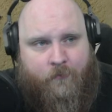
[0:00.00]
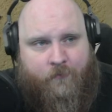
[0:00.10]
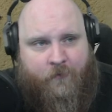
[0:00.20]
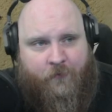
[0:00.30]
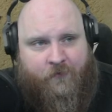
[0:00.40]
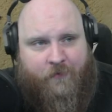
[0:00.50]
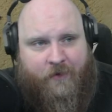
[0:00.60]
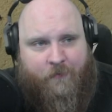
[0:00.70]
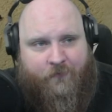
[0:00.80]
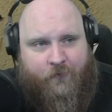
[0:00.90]
We
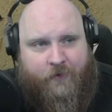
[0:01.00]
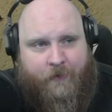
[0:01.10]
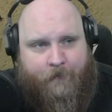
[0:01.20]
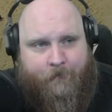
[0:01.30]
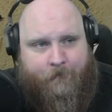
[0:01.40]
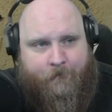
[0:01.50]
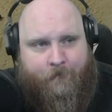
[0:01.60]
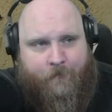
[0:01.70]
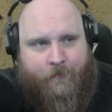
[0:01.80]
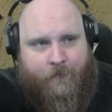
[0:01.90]
multiply it by 30.
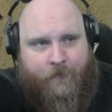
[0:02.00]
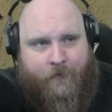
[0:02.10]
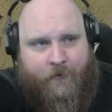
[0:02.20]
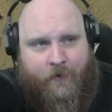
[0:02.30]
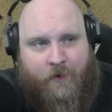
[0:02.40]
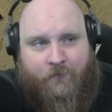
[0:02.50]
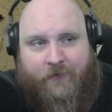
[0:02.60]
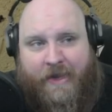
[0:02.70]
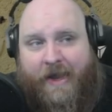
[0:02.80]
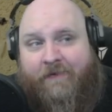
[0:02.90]

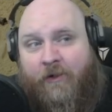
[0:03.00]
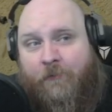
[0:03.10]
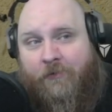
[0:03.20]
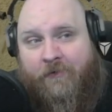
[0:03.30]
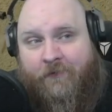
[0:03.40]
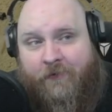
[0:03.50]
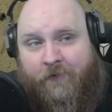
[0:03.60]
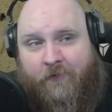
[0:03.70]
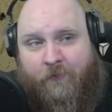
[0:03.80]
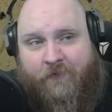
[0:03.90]
We add our productivity
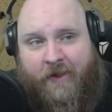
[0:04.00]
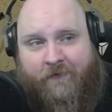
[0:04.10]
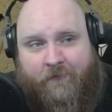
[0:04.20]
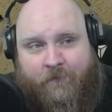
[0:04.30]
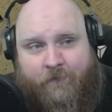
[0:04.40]
on top of that.